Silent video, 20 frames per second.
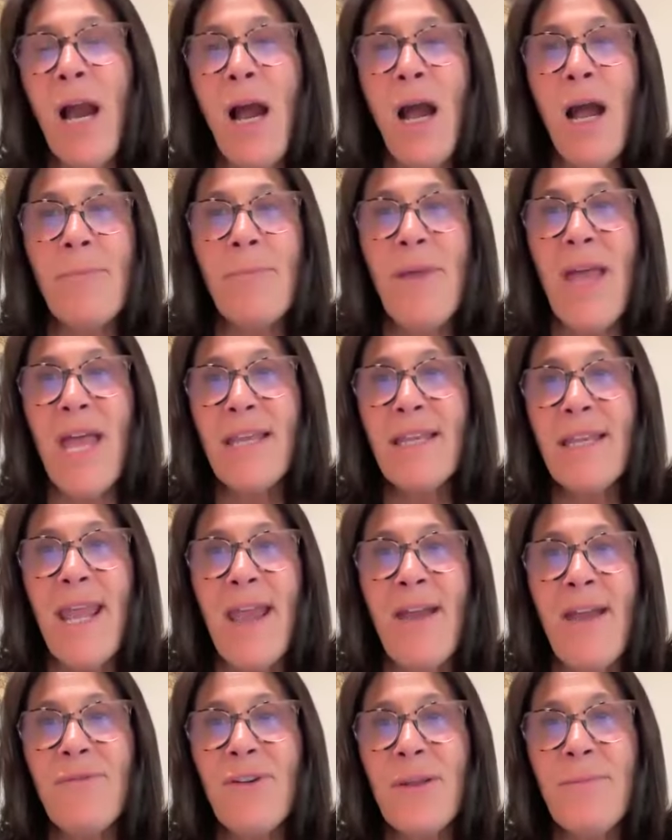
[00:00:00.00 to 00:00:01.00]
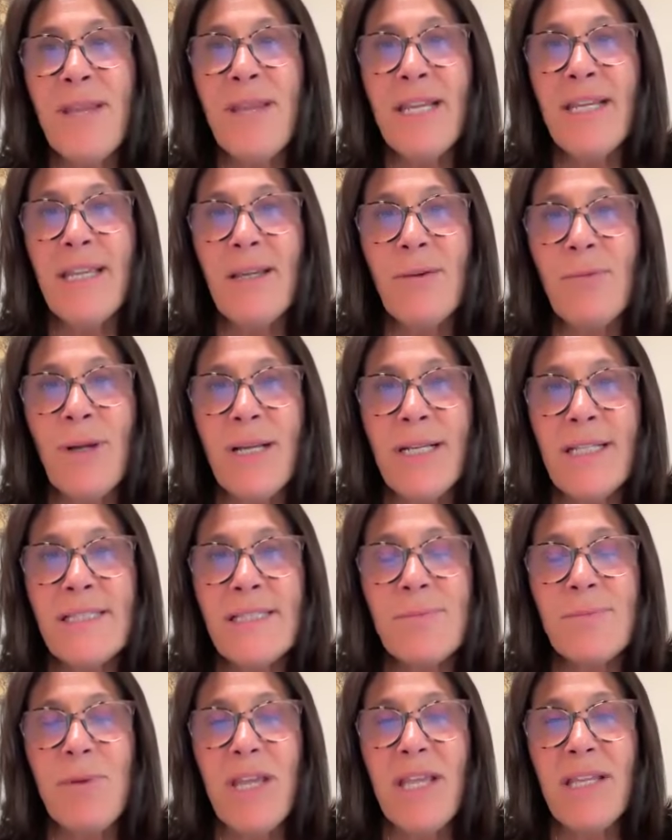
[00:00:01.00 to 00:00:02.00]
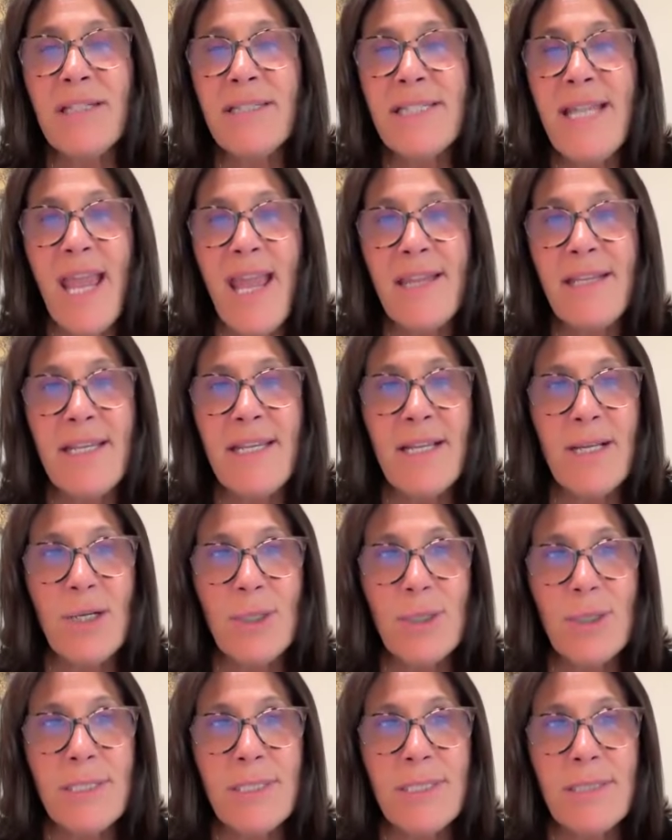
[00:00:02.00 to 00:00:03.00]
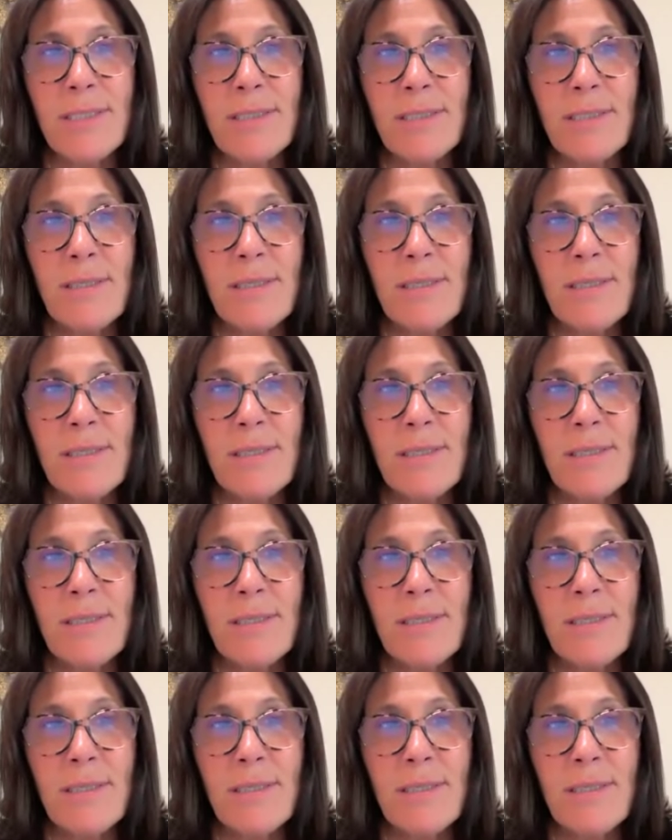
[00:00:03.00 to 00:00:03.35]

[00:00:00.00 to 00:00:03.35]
comment every minute when it's been 10 years.